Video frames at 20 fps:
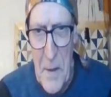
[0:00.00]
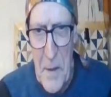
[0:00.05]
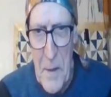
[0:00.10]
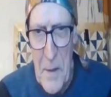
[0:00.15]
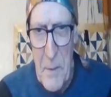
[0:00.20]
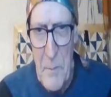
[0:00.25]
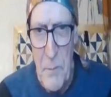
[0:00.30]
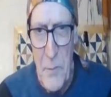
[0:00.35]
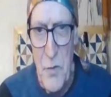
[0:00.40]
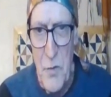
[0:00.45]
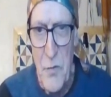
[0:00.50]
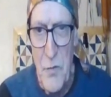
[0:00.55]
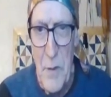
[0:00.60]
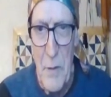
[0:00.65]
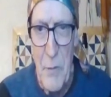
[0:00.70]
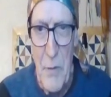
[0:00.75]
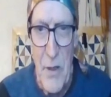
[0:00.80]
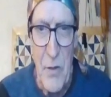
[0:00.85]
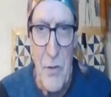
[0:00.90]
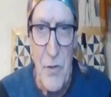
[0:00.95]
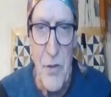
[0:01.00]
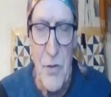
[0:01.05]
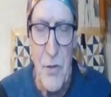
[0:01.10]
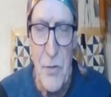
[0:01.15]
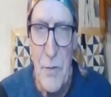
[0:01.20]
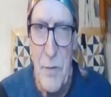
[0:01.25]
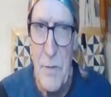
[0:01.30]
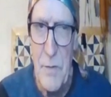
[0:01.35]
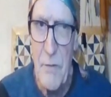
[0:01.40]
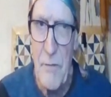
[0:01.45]
mutual recognition
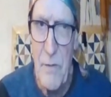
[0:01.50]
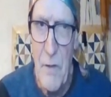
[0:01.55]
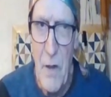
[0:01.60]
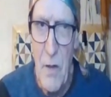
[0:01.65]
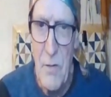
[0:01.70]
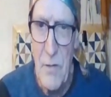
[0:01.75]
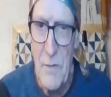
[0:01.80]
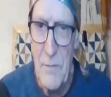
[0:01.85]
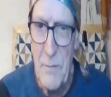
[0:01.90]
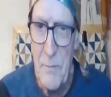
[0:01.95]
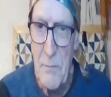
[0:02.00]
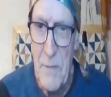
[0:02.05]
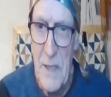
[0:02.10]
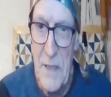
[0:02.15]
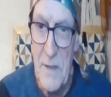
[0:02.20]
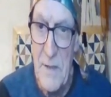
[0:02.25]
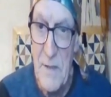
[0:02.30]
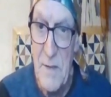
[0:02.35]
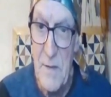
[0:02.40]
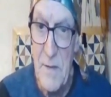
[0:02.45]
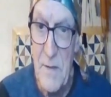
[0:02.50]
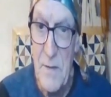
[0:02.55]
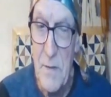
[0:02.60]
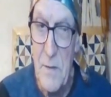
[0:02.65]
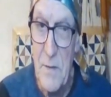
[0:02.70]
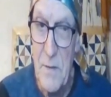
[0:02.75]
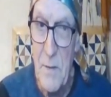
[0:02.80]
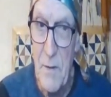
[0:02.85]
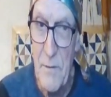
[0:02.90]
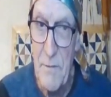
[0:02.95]
of all Métis
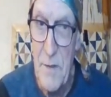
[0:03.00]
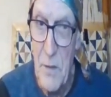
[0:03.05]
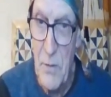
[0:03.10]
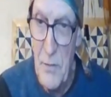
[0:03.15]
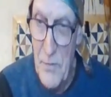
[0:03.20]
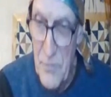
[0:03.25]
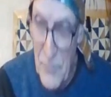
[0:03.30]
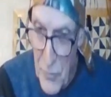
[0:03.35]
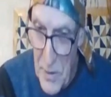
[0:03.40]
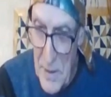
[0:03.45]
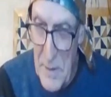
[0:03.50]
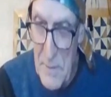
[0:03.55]
of the country